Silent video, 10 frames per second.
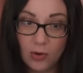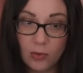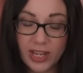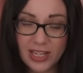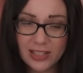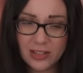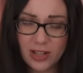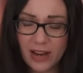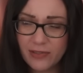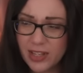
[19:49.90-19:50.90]
they still
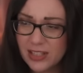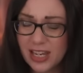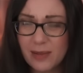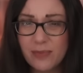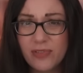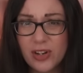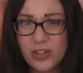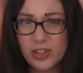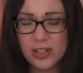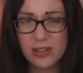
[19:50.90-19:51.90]
have their same
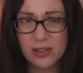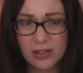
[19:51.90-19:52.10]
future, though.